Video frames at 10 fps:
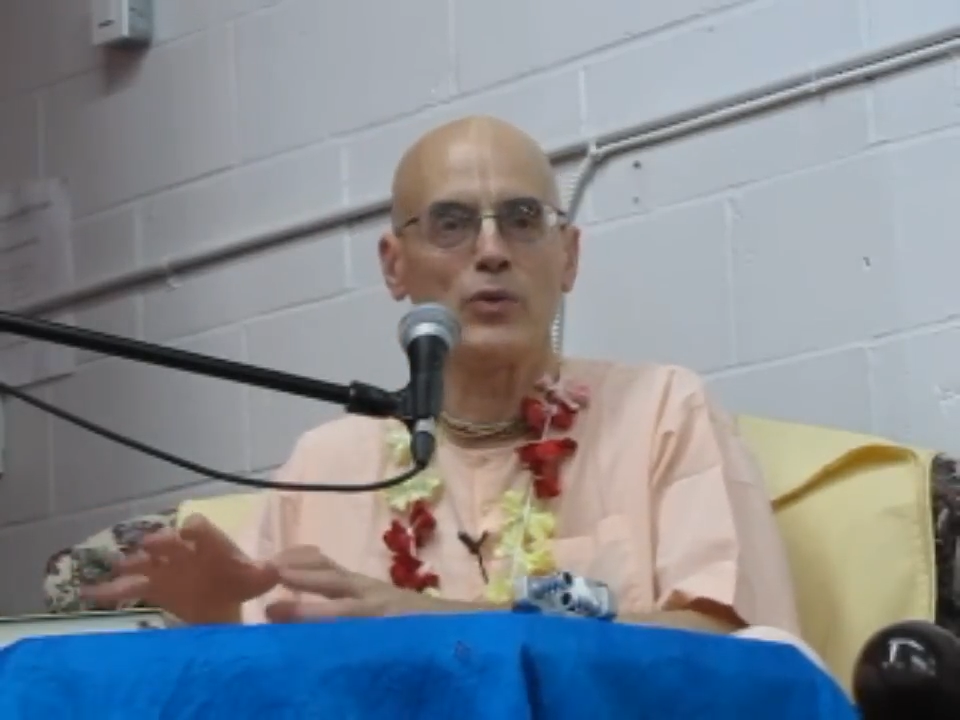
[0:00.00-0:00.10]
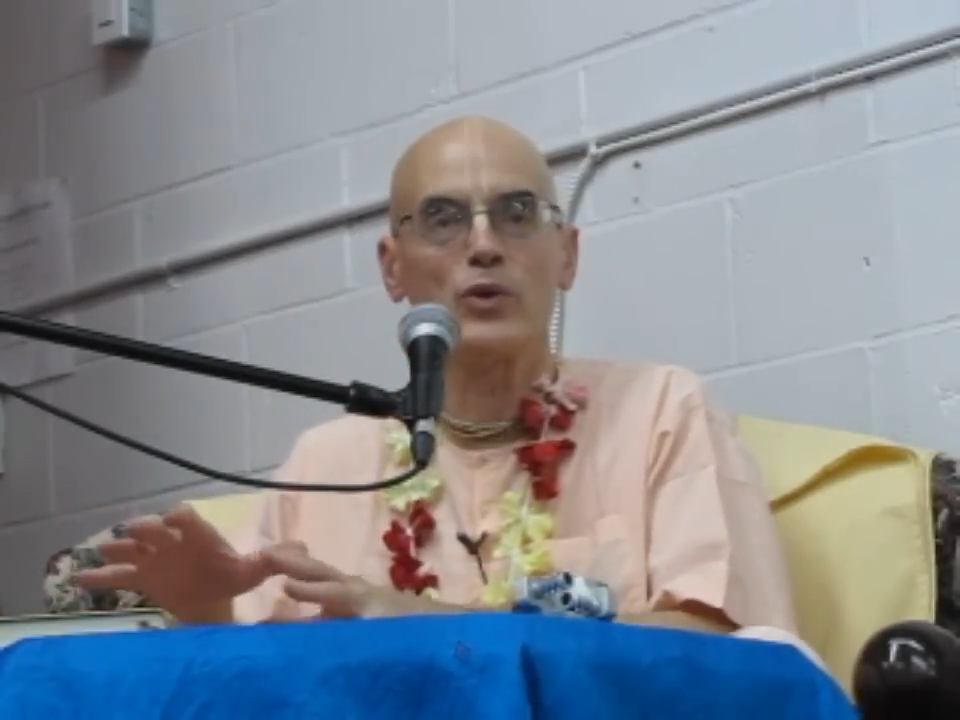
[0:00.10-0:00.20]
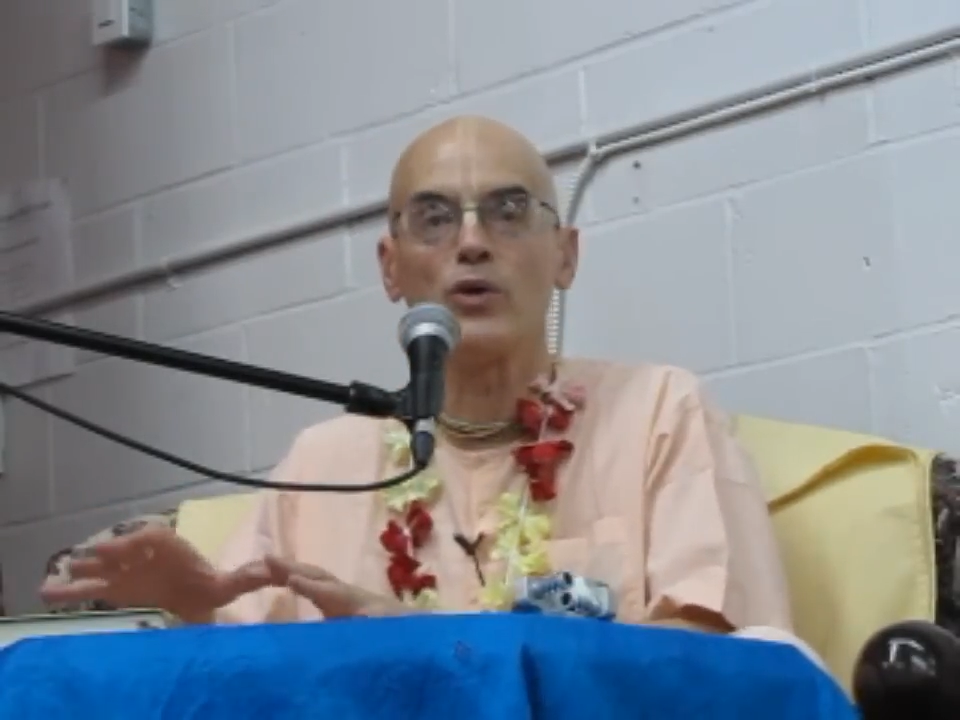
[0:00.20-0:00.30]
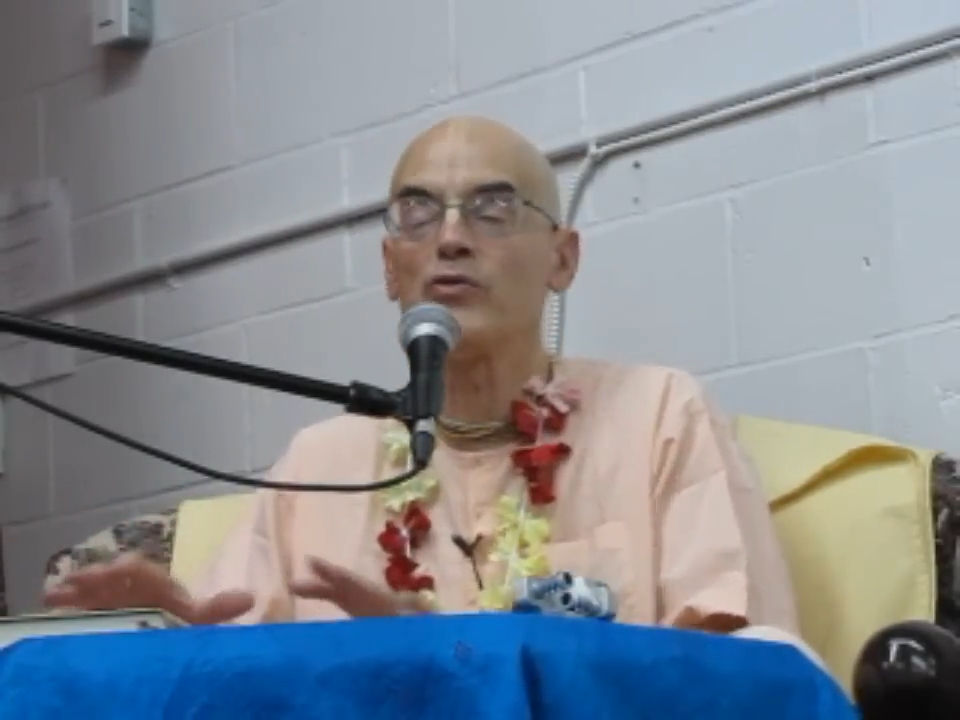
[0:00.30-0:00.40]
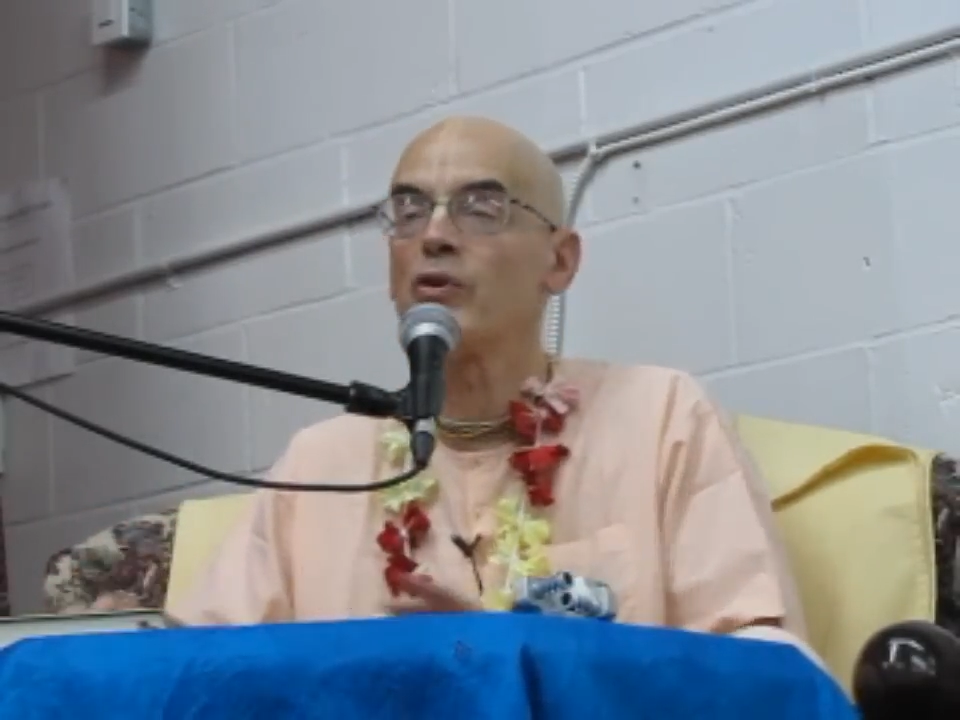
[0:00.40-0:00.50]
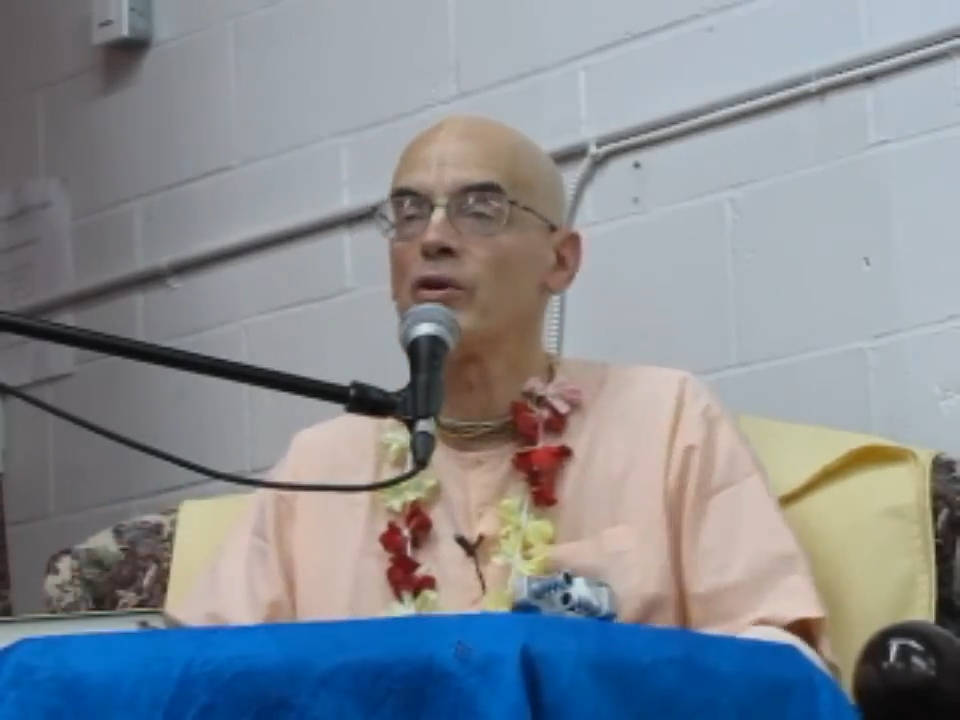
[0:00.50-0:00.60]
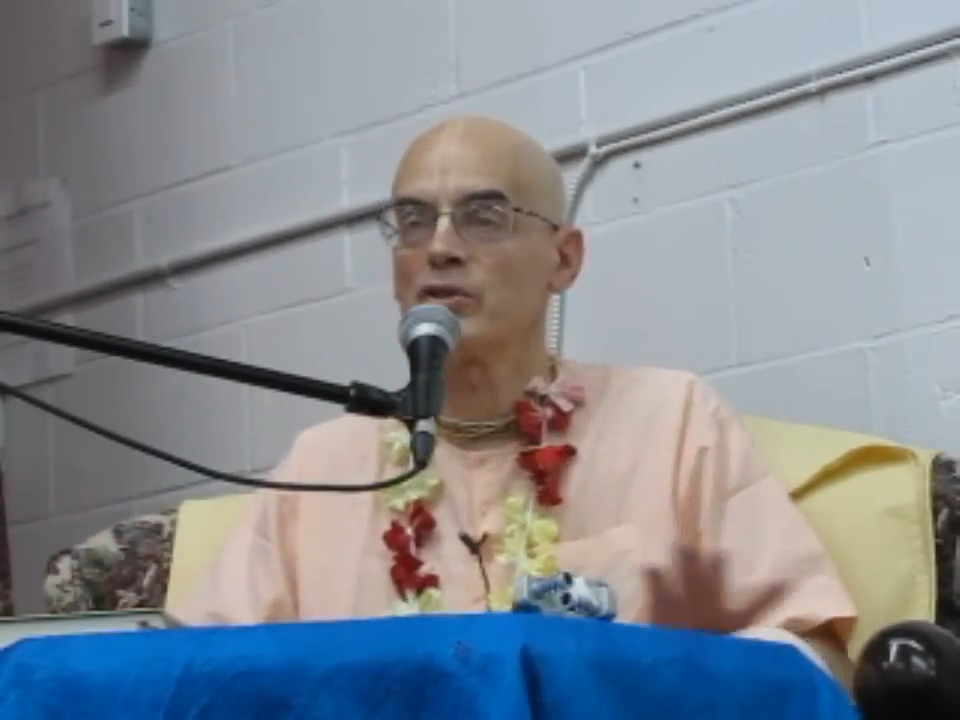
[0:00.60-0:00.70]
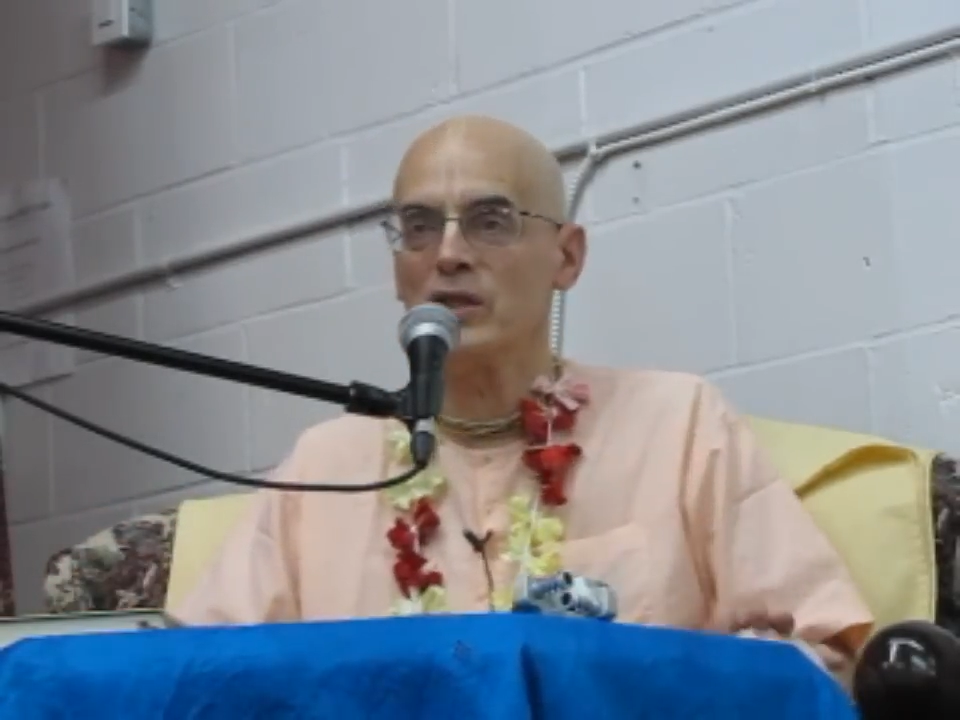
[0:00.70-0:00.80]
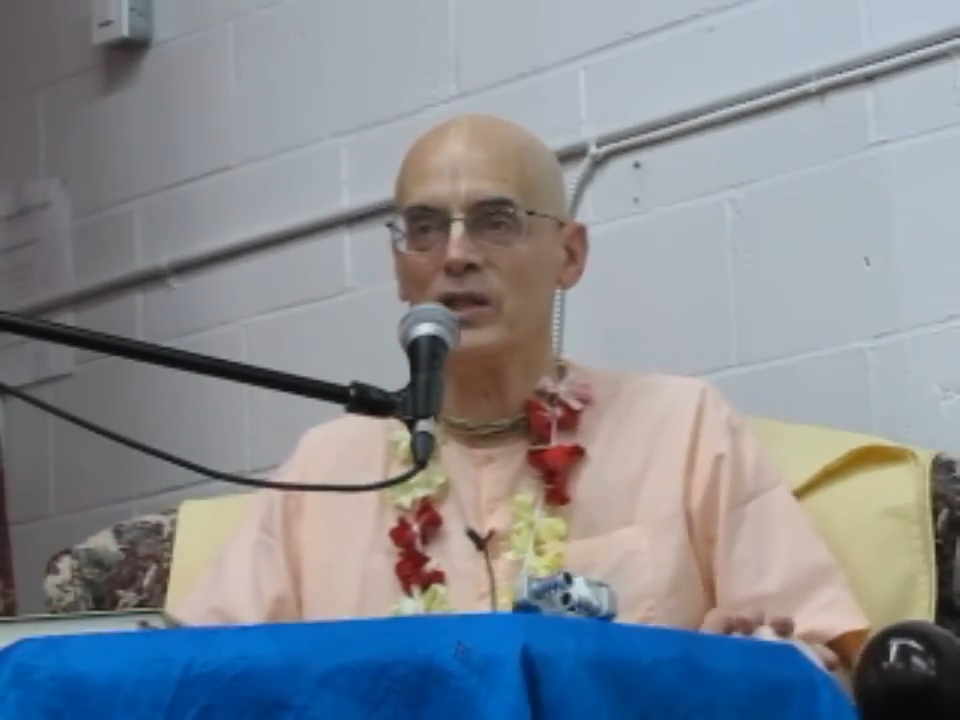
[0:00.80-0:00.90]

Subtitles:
we call false